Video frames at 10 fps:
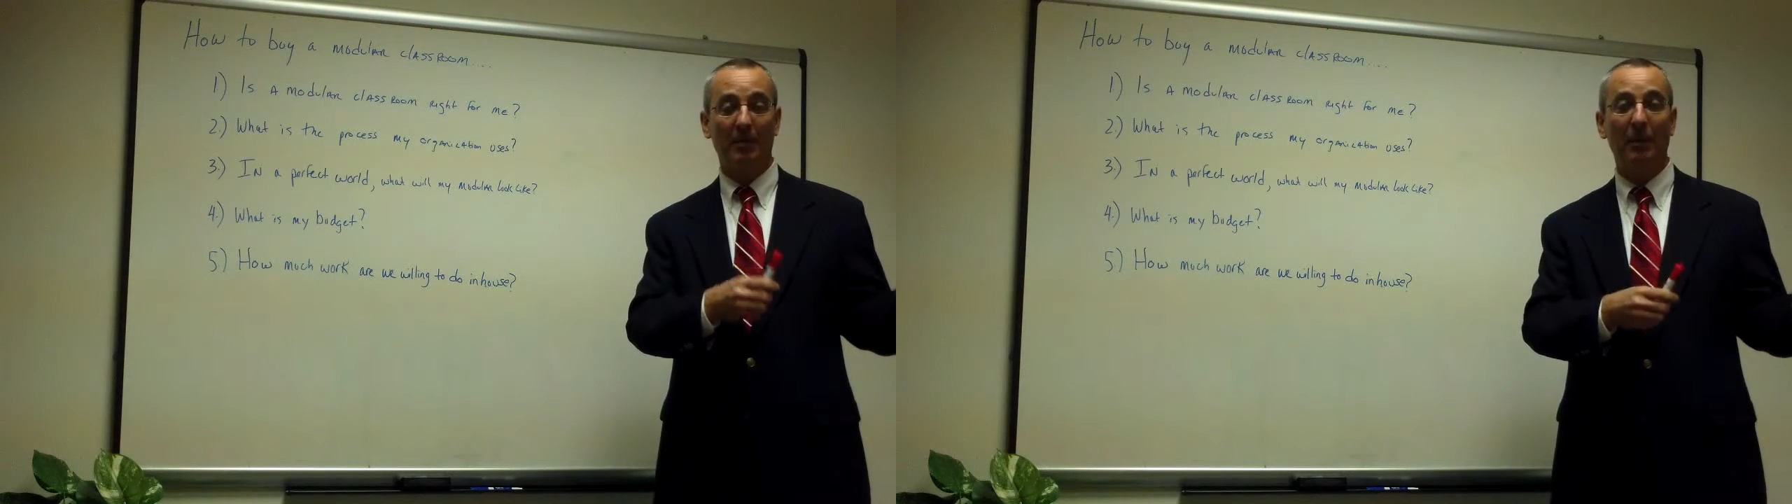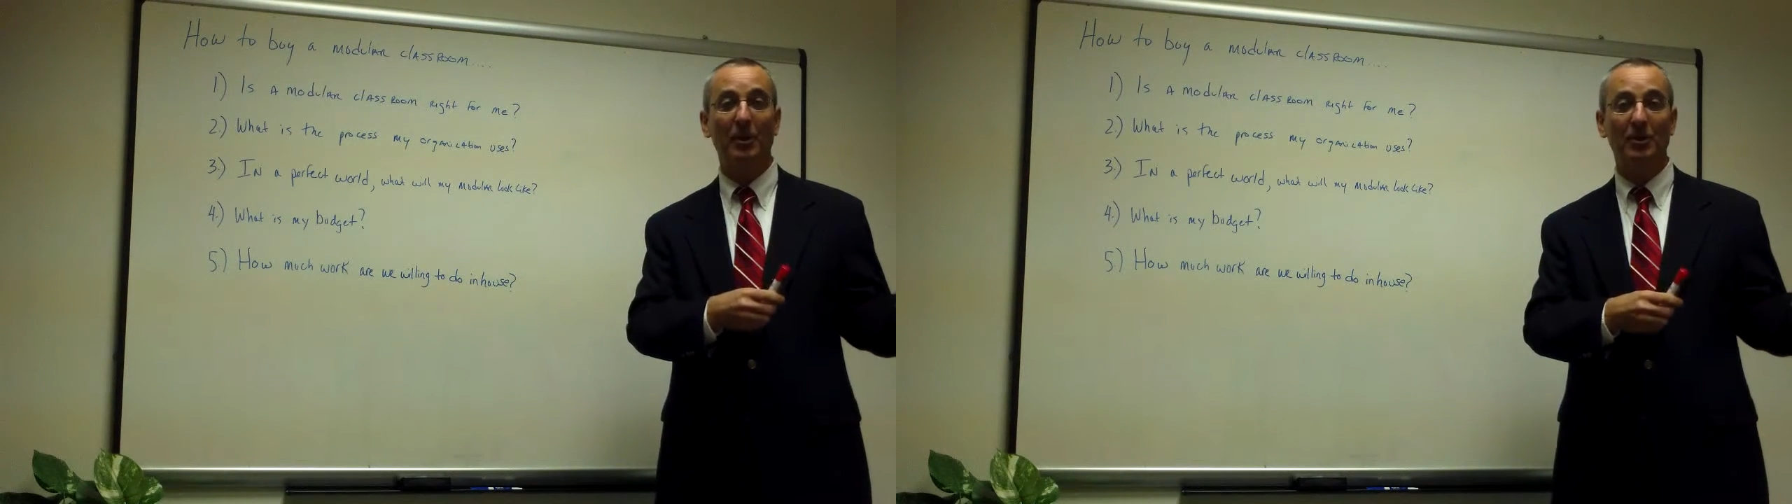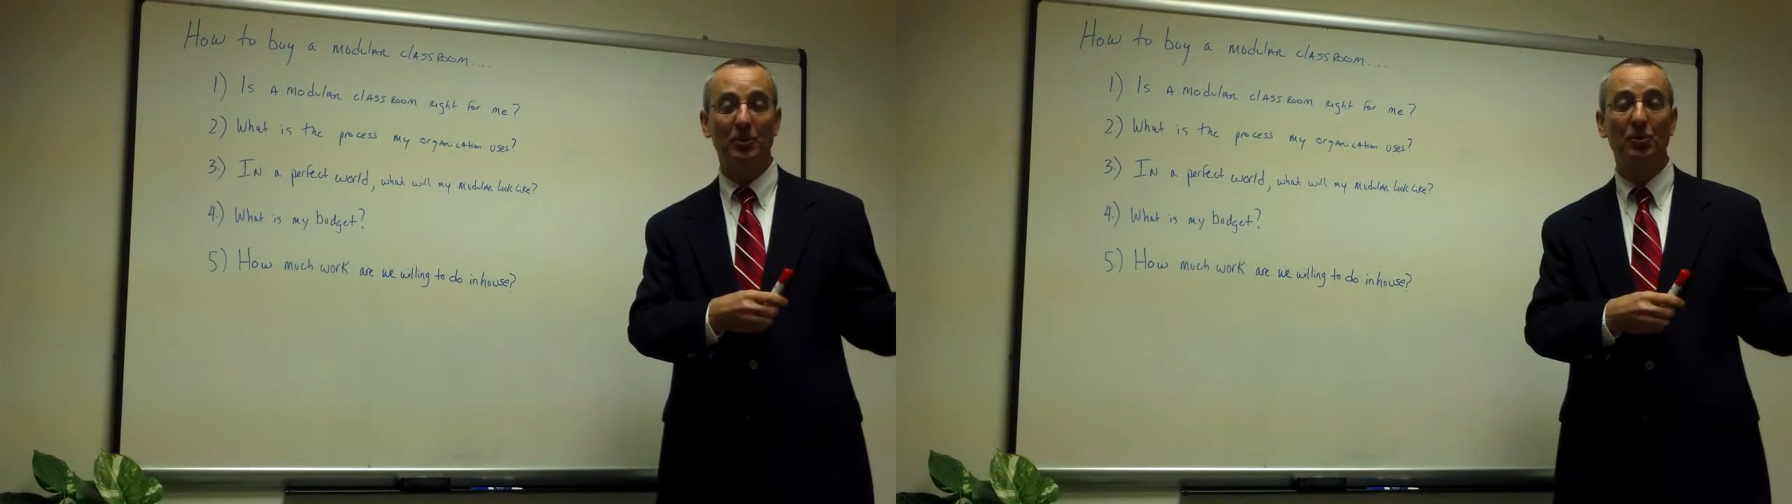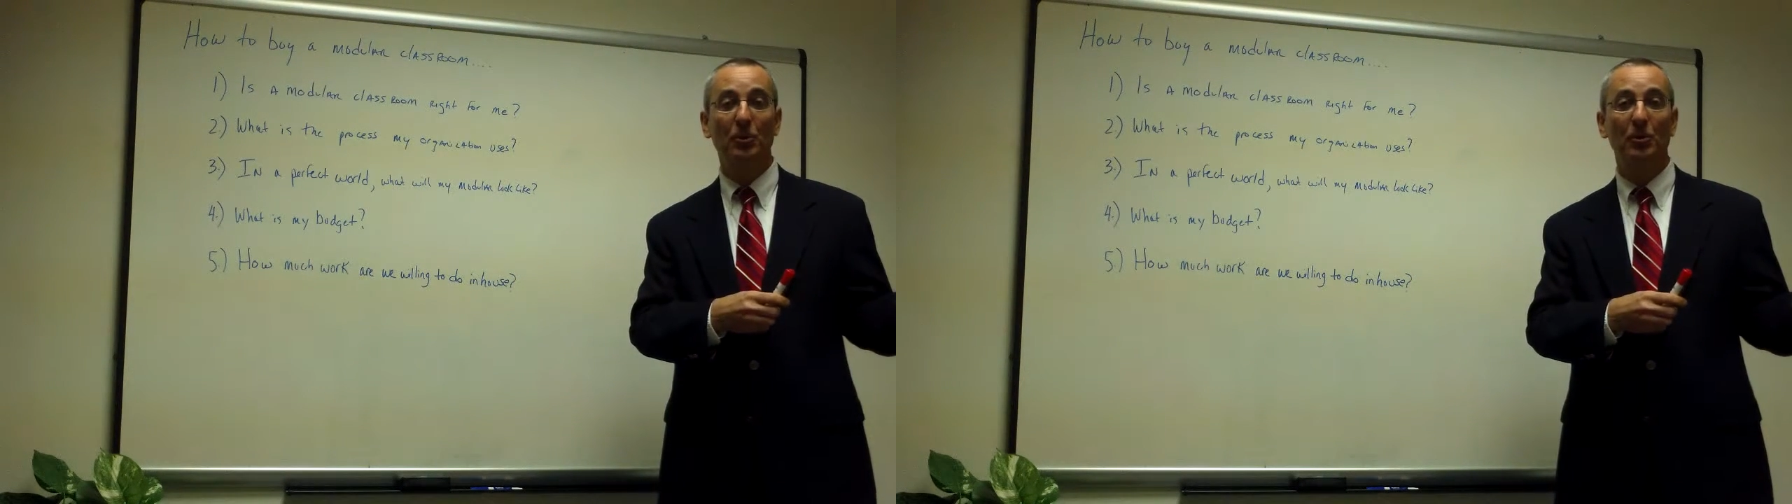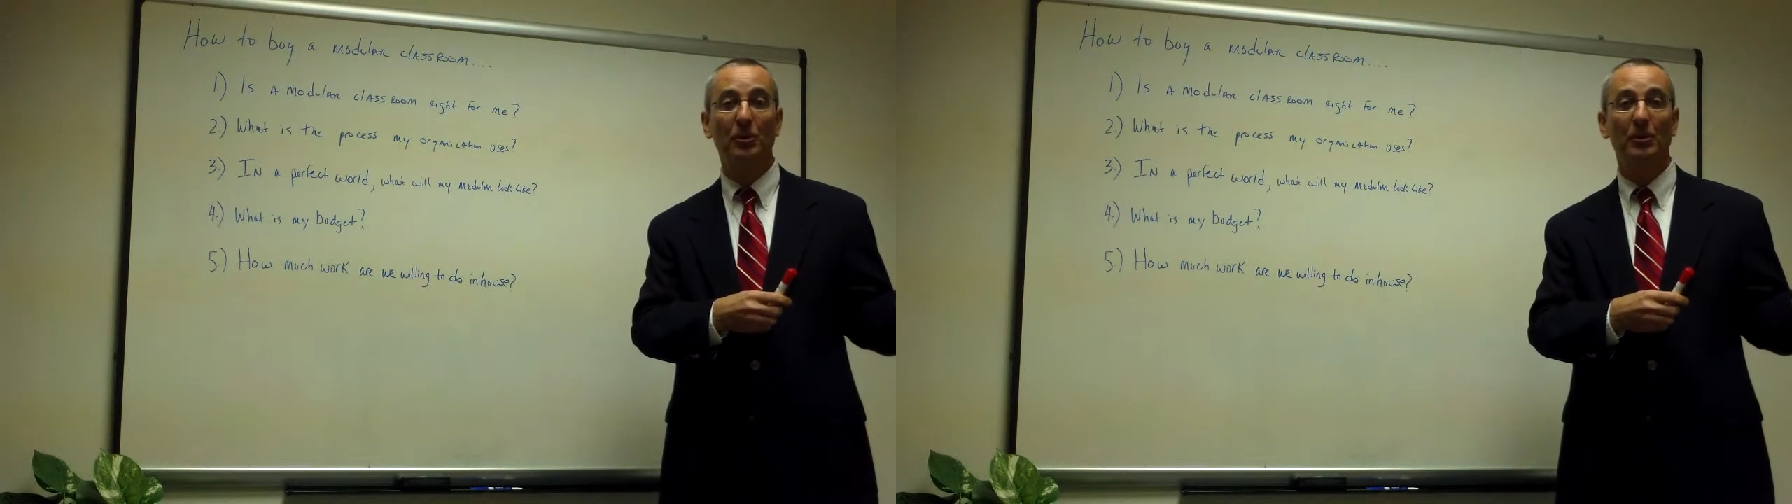public
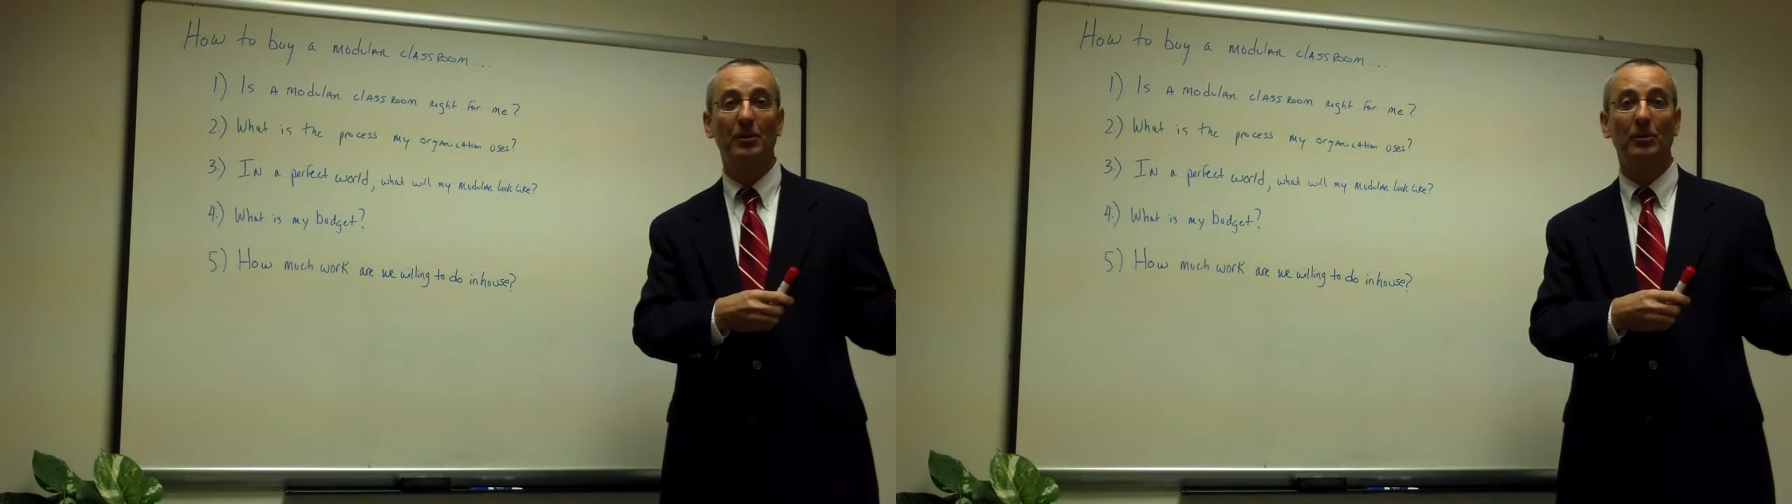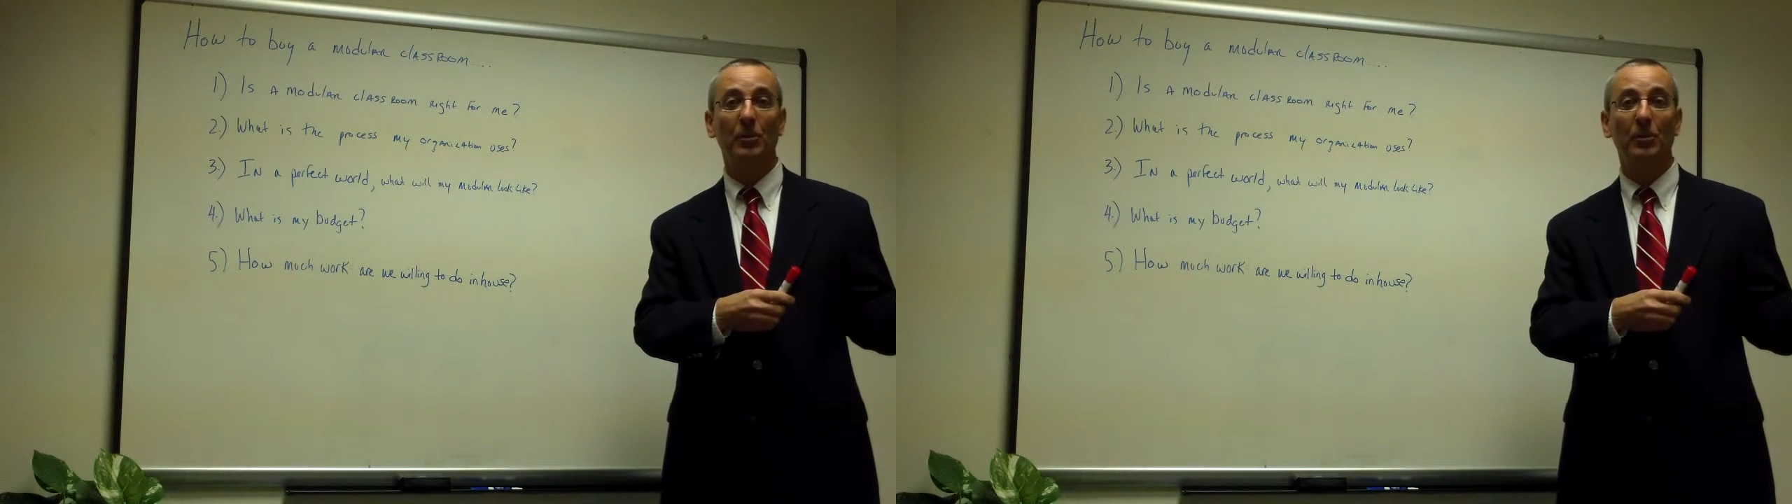school